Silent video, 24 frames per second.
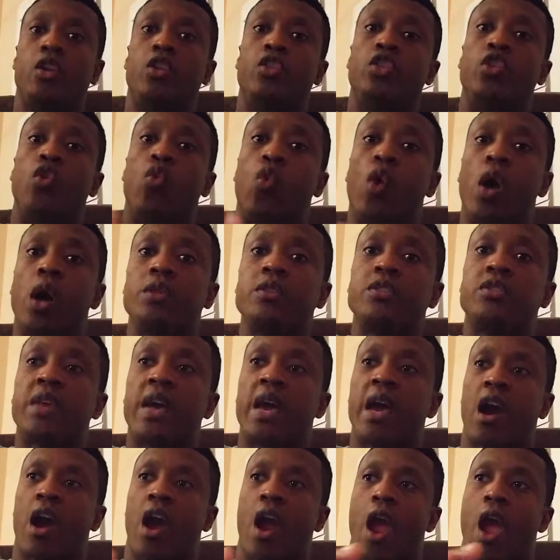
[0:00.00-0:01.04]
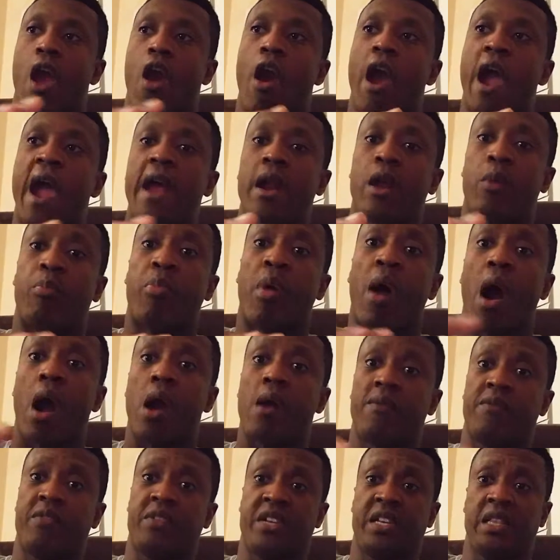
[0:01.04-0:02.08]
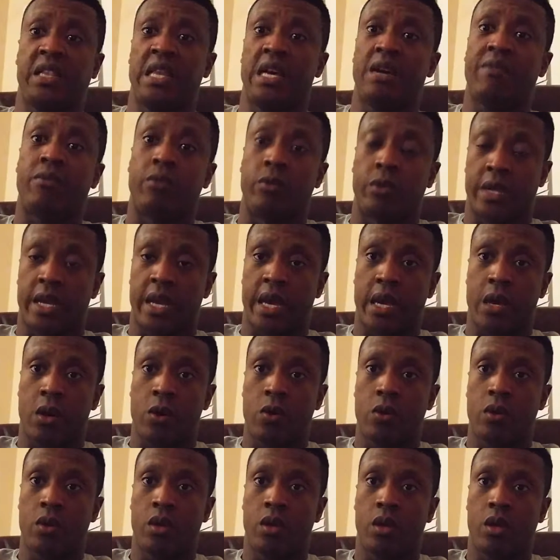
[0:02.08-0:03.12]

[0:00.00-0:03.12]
The ones that are at a poverty level now,